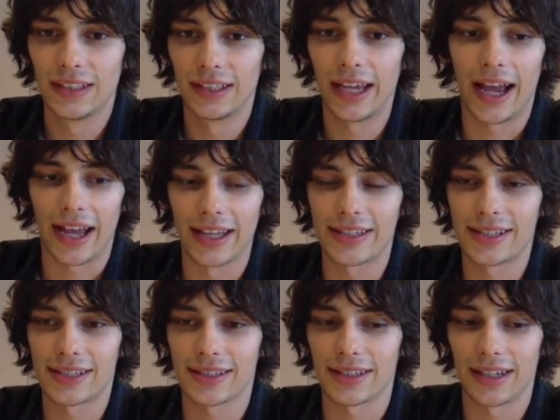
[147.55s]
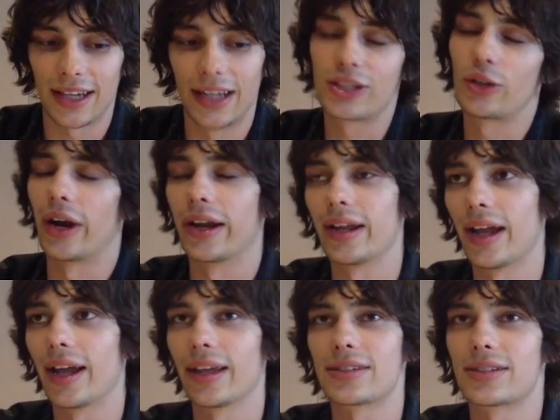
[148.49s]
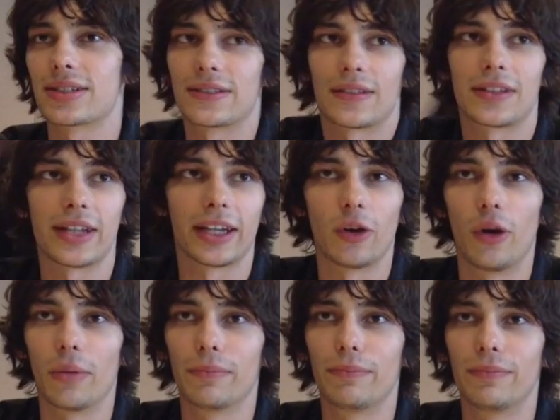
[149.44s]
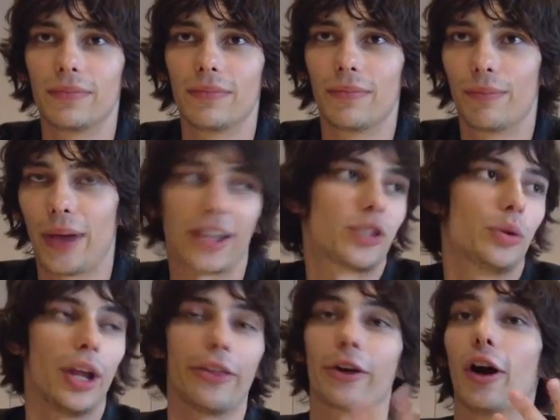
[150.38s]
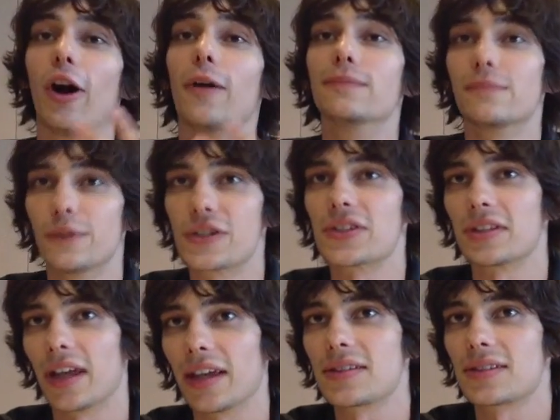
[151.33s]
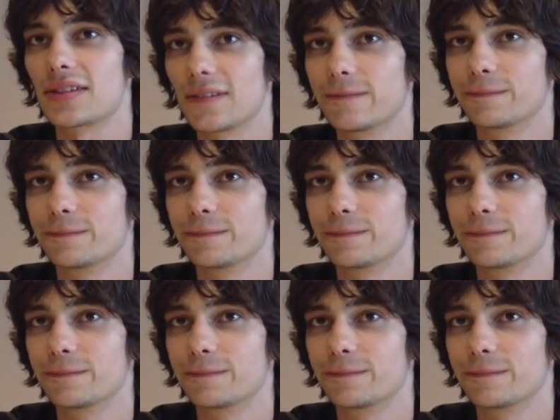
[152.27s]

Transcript: it's great. It's like going back to another home, which is nice.